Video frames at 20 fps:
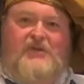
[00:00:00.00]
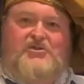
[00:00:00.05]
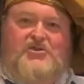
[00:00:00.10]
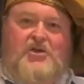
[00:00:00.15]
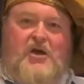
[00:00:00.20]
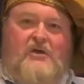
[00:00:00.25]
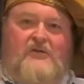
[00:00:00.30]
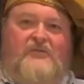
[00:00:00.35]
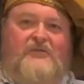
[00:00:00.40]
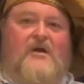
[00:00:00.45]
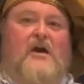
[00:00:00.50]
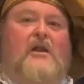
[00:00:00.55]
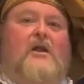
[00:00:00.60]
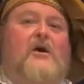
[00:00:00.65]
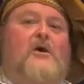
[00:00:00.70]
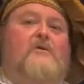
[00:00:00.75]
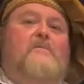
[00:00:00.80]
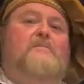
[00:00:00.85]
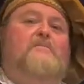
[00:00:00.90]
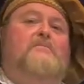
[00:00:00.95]
young
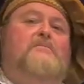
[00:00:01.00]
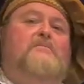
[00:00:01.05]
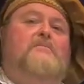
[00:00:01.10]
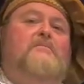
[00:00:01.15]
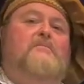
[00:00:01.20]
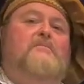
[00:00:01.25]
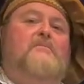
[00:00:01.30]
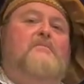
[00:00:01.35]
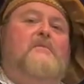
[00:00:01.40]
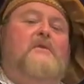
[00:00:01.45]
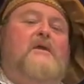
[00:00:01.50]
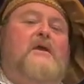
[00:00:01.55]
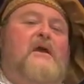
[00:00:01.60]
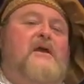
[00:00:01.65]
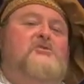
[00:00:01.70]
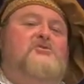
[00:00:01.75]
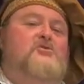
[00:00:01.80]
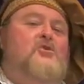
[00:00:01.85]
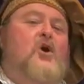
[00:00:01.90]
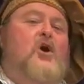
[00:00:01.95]
fellow
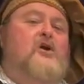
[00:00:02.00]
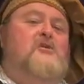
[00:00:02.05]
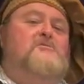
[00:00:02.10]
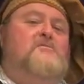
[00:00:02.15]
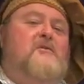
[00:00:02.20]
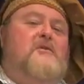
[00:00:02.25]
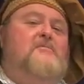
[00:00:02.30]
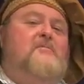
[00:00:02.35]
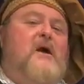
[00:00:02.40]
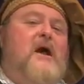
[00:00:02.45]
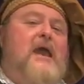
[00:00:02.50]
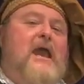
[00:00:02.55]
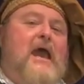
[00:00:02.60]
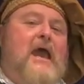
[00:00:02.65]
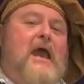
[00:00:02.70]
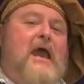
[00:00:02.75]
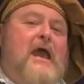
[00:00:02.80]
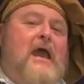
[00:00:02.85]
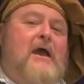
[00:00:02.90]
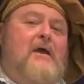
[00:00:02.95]
is naught but my
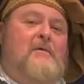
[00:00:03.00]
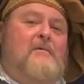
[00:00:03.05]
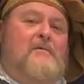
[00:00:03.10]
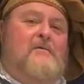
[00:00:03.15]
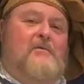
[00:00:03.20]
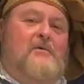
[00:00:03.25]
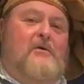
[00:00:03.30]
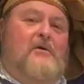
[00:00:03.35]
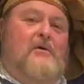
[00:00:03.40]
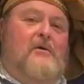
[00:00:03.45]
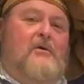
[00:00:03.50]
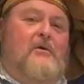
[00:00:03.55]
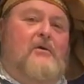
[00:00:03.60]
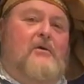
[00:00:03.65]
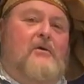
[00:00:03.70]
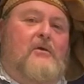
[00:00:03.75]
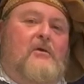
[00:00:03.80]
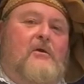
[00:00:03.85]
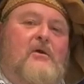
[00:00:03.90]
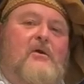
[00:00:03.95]
heir,
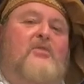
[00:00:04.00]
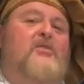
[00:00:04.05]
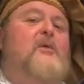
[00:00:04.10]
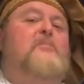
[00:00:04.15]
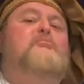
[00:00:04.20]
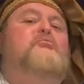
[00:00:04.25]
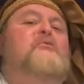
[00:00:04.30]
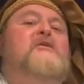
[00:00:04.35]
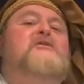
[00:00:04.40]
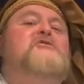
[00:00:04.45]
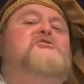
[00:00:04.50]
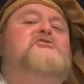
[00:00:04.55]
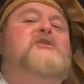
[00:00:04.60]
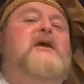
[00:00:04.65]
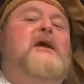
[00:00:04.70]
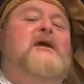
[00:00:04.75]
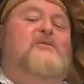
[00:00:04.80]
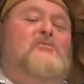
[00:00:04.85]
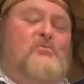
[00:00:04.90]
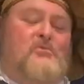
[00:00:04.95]
the
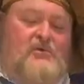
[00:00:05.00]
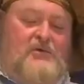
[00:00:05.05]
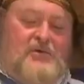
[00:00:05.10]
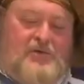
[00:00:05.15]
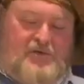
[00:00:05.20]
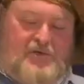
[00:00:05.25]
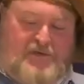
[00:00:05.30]
Prince Edward.